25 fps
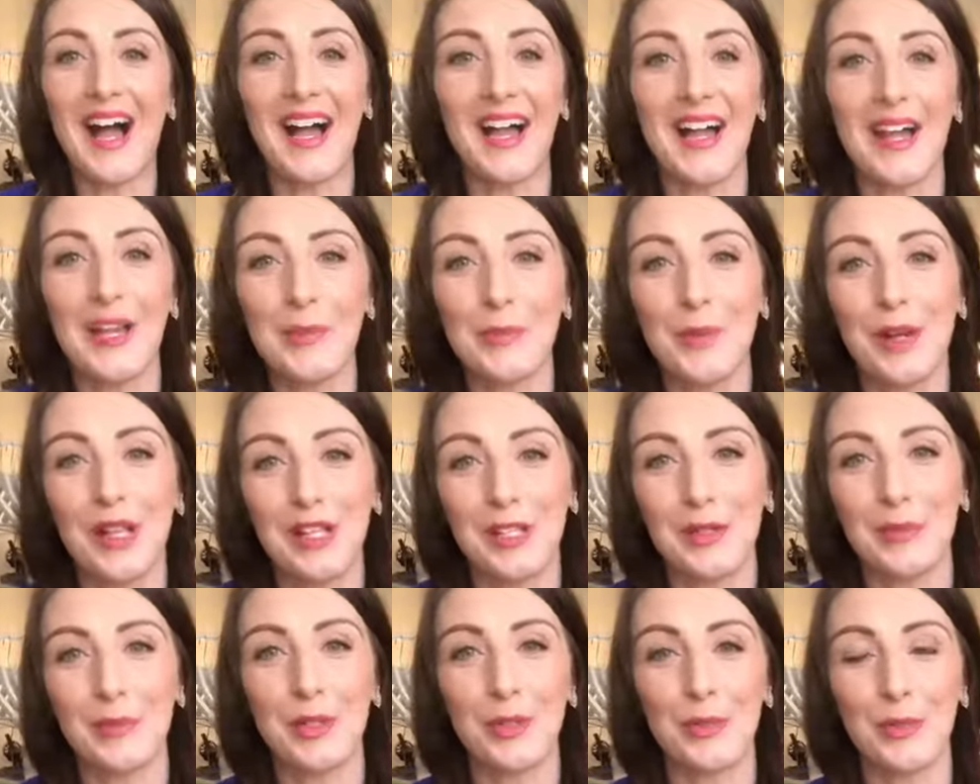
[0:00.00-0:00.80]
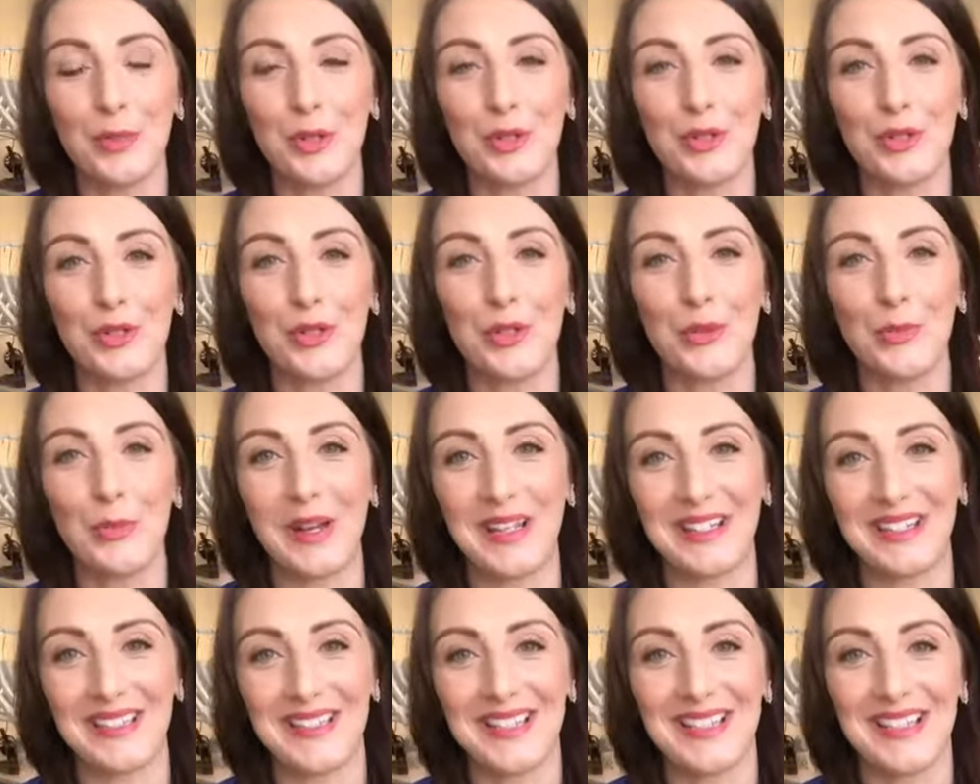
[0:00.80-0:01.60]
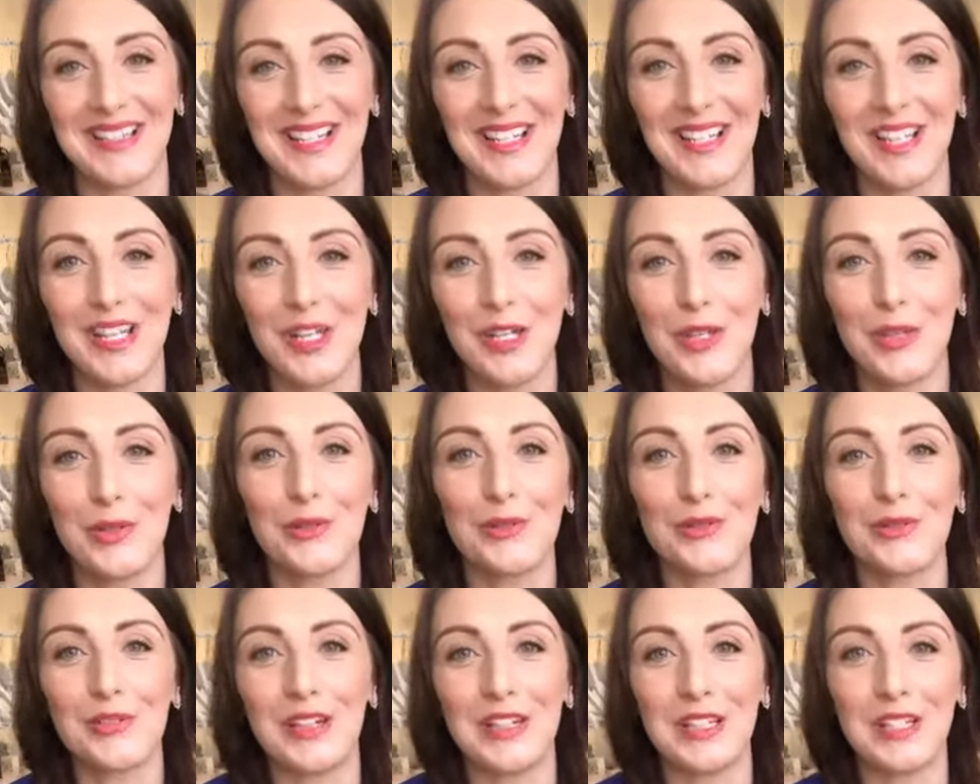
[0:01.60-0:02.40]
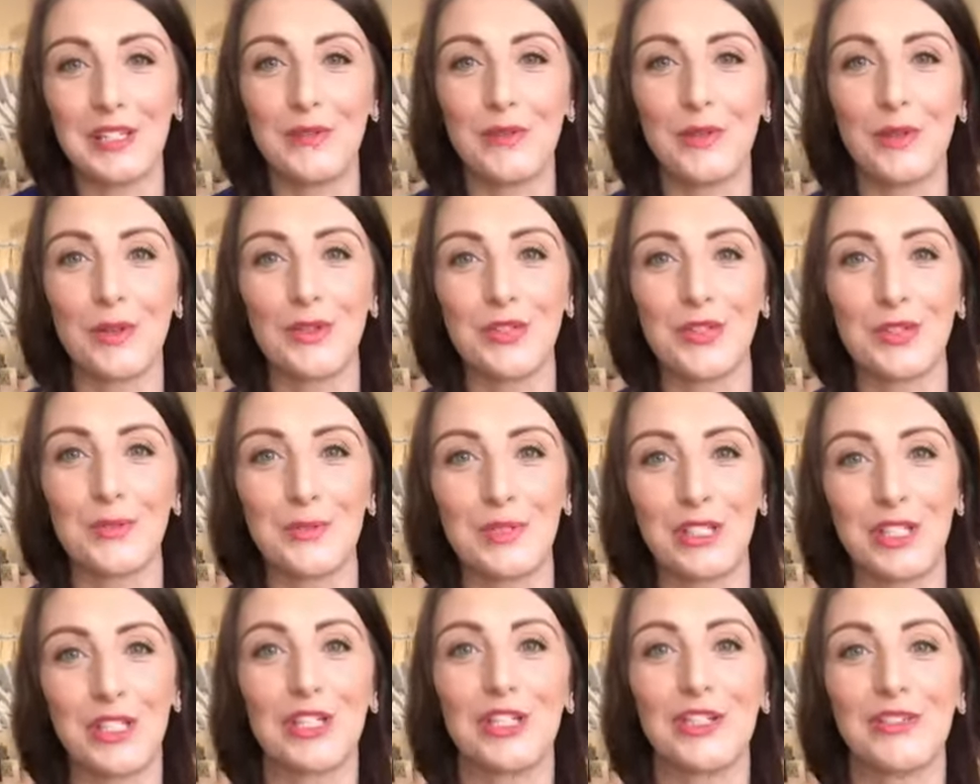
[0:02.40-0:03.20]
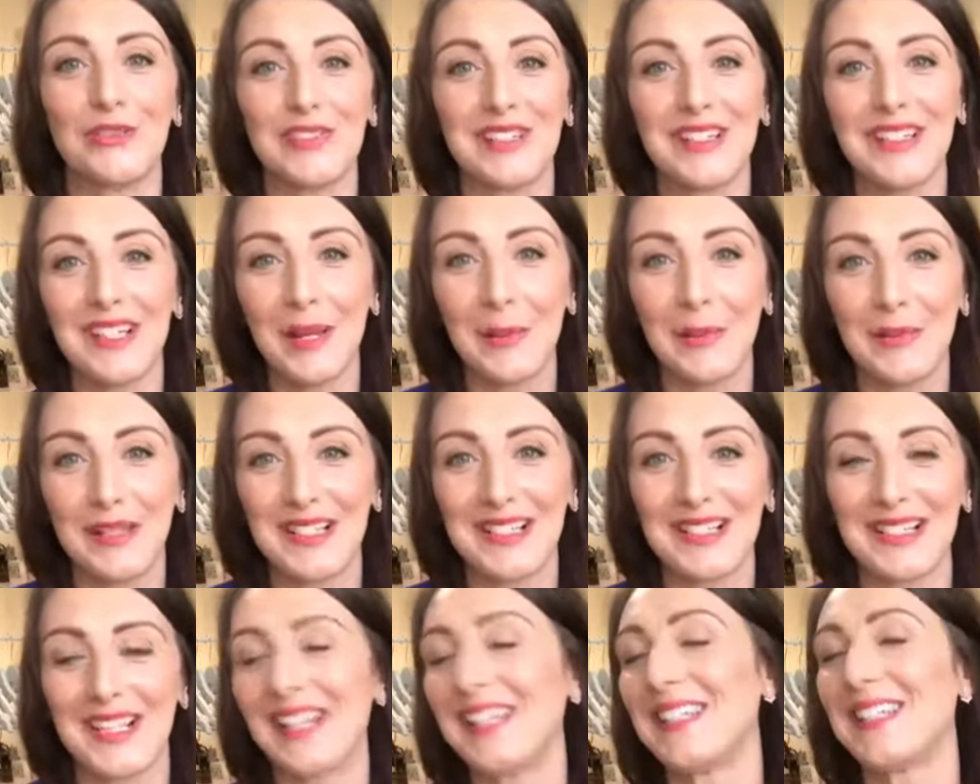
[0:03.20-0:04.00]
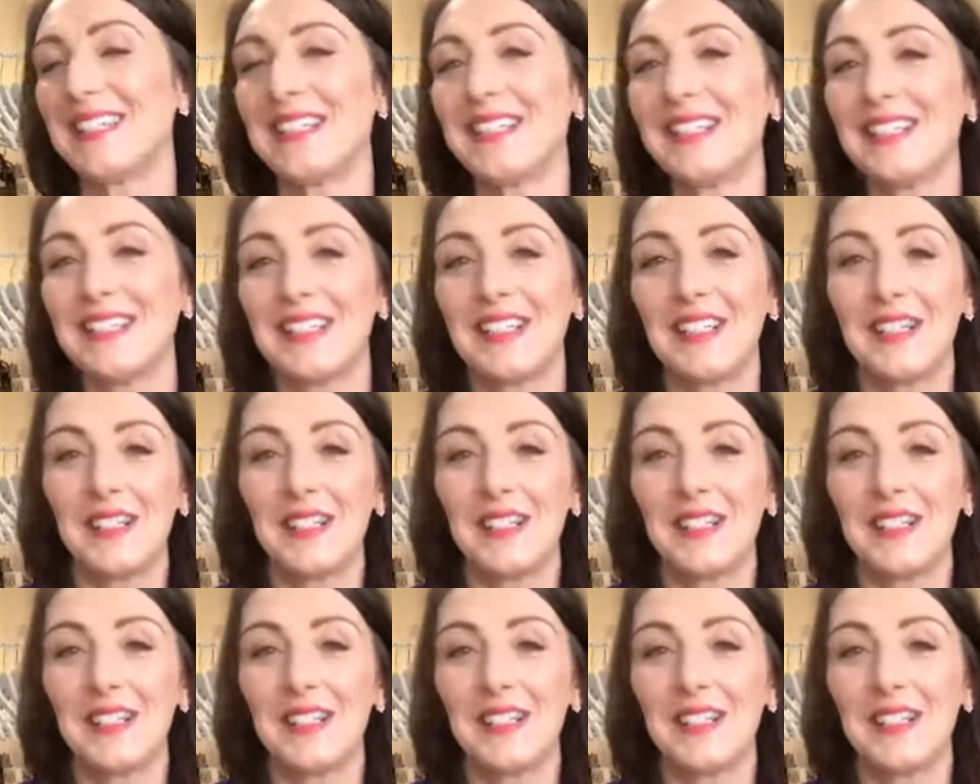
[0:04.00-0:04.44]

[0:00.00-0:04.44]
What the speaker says: Hi, welcome to Wardrobe Wednesday. Who's ready for some decluttering? I'm excited.